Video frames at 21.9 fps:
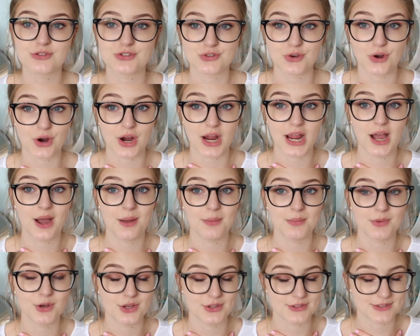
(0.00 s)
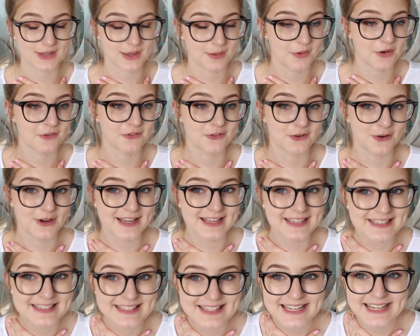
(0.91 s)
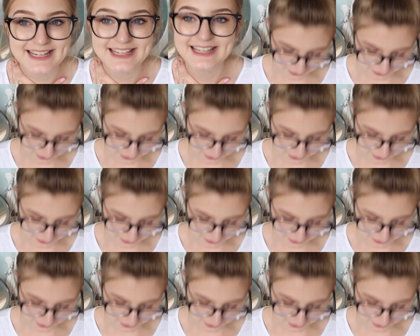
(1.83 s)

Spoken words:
Sorry, I'm losing my voice.